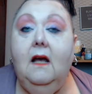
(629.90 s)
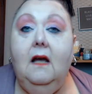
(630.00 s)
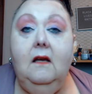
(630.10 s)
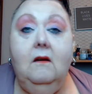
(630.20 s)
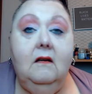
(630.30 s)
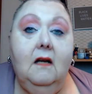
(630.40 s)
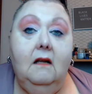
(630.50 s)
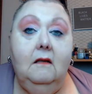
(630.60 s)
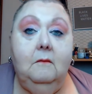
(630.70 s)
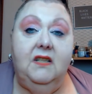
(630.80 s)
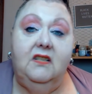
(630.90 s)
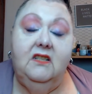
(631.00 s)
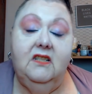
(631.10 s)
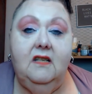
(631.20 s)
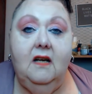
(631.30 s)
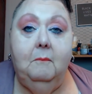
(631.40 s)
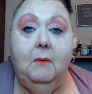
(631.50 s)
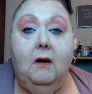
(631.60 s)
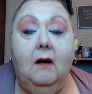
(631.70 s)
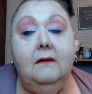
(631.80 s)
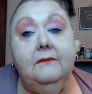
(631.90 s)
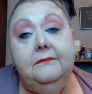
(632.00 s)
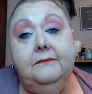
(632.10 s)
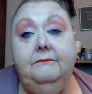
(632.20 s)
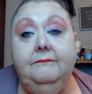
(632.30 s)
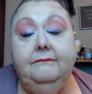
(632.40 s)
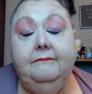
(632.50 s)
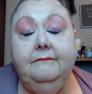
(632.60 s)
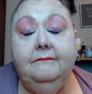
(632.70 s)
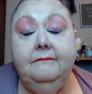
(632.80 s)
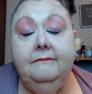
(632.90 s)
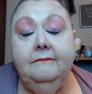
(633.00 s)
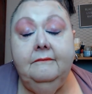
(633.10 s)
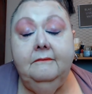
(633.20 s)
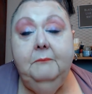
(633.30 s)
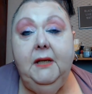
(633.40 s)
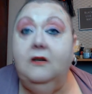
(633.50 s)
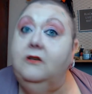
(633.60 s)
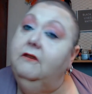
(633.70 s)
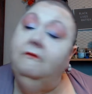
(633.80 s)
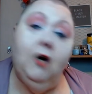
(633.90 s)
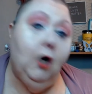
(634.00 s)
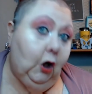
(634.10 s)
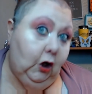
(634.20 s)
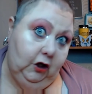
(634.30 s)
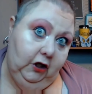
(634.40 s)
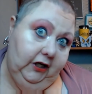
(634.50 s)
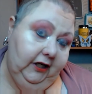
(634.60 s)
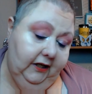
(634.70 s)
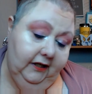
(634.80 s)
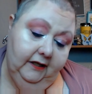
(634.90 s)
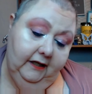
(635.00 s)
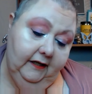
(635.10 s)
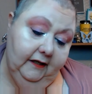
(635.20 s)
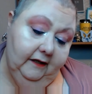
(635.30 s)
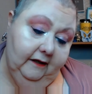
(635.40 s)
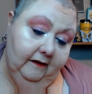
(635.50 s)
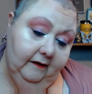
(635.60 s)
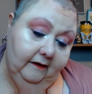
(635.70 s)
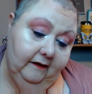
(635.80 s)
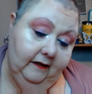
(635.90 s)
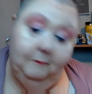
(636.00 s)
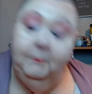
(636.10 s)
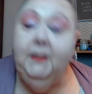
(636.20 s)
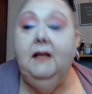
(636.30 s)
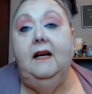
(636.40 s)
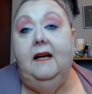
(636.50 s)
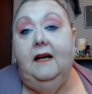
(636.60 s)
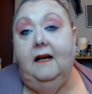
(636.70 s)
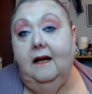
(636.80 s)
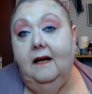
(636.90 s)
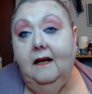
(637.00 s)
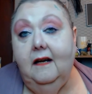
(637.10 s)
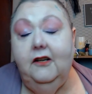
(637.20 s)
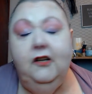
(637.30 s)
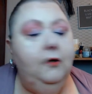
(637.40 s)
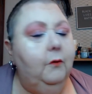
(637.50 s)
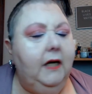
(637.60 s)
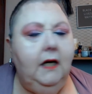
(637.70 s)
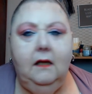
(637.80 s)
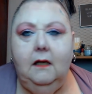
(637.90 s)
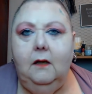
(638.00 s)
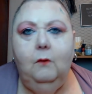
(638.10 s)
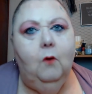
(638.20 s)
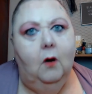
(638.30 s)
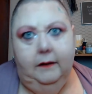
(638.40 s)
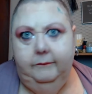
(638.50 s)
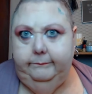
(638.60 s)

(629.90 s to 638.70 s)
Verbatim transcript: you can tell them to step off because you've earned the ability to do anything you want.